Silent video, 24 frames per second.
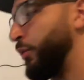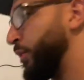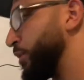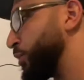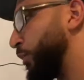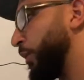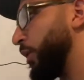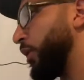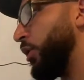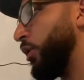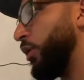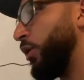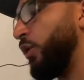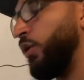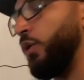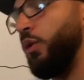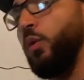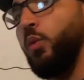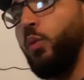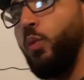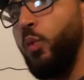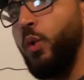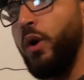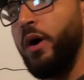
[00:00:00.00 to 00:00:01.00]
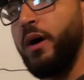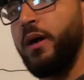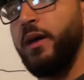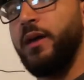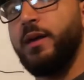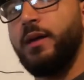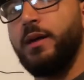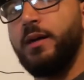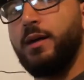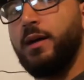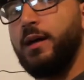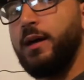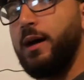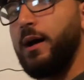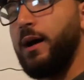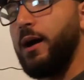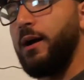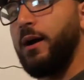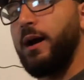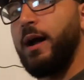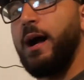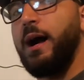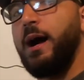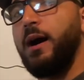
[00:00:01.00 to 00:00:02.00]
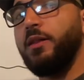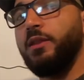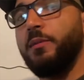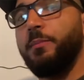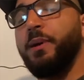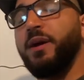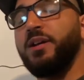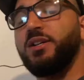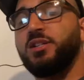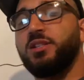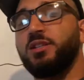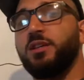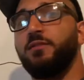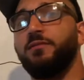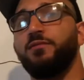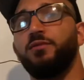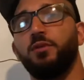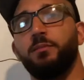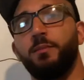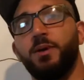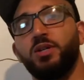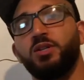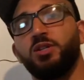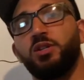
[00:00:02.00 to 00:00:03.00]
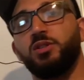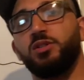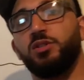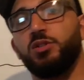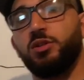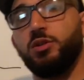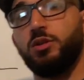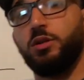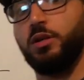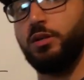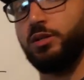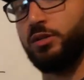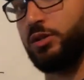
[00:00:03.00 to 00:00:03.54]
just want to know how the patient's inflammation is